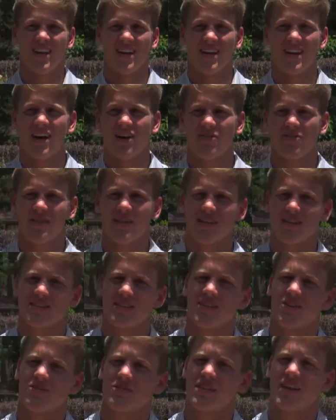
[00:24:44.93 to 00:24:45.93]
And I really
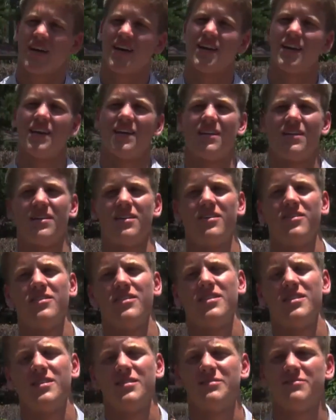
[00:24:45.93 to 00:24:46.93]
soaked that in,
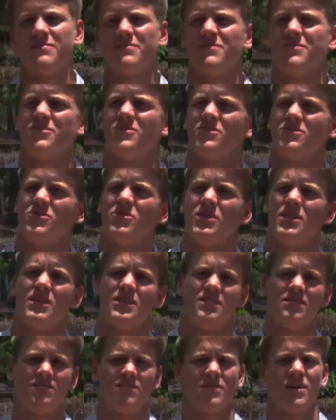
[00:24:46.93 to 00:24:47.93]
though.
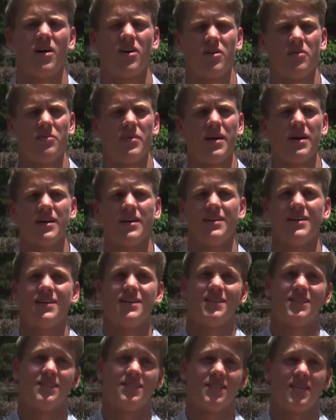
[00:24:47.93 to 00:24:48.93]
really thought about it,
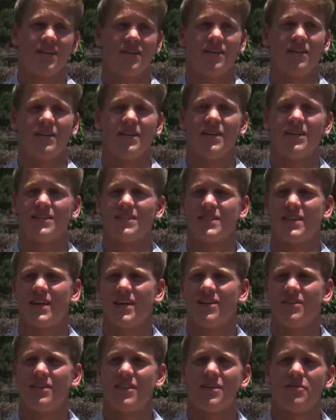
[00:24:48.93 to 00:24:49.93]
and here it is
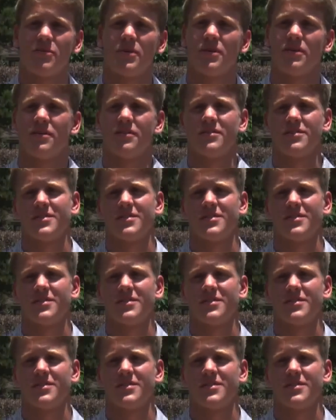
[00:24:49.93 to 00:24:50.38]
now, and I'm here.